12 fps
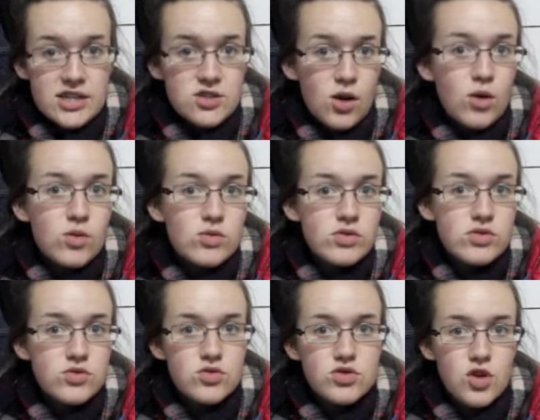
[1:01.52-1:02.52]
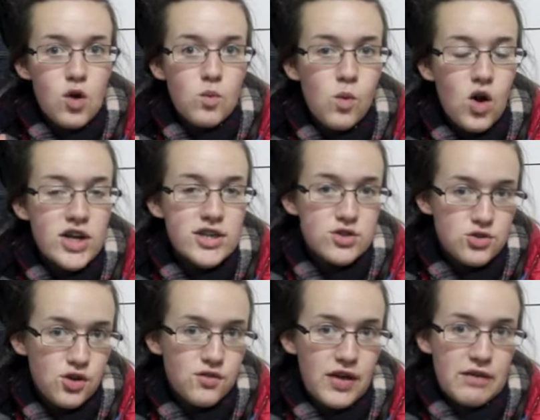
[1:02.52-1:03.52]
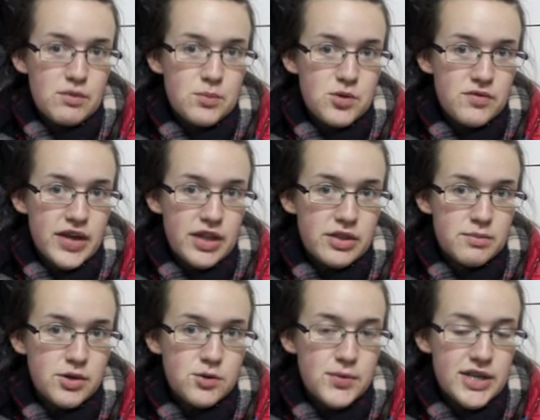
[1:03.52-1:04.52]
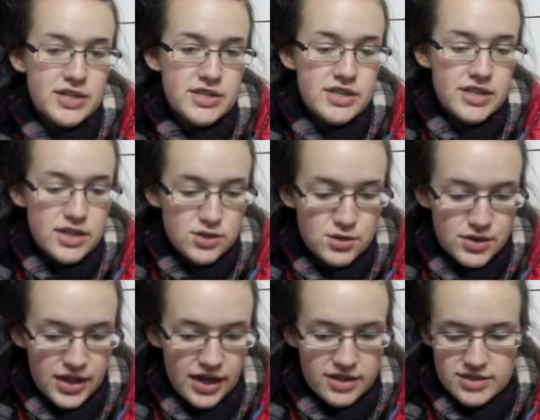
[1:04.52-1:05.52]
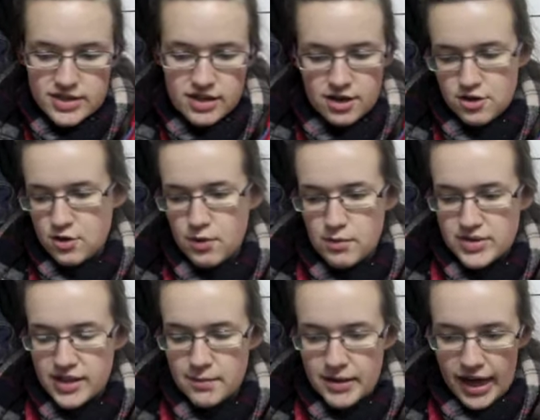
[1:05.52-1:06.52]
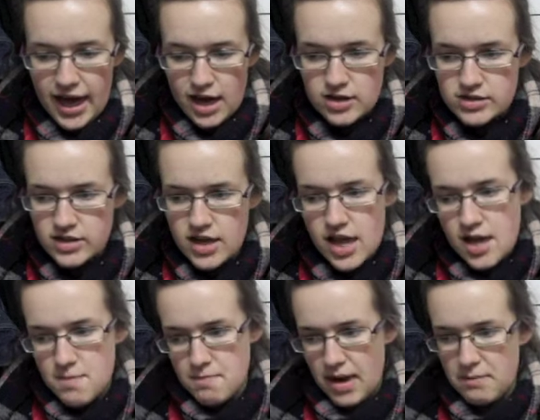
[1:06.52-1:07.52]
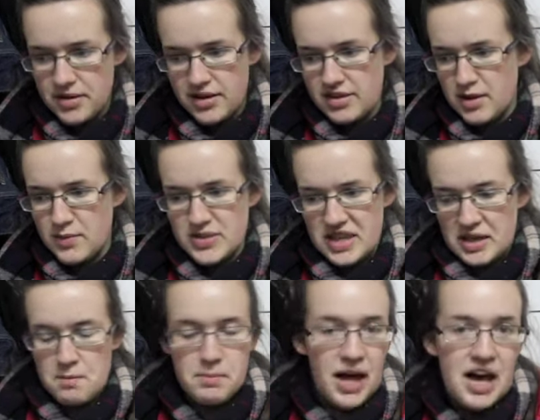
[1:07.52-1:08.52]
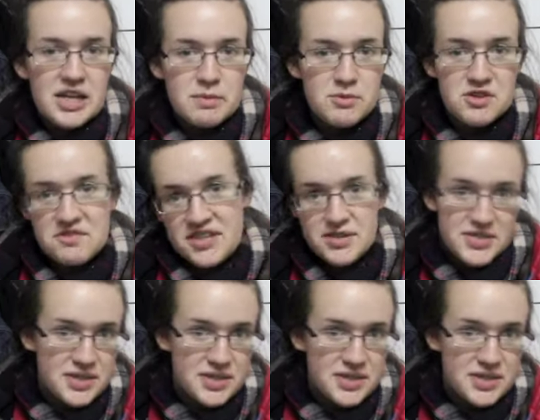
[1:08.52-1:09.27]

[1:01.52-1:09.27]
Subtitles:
years old, so what is your favorite movie at the moment? It's the year 2000. I don't know what was coming out. Maybe there was like a Barney movie or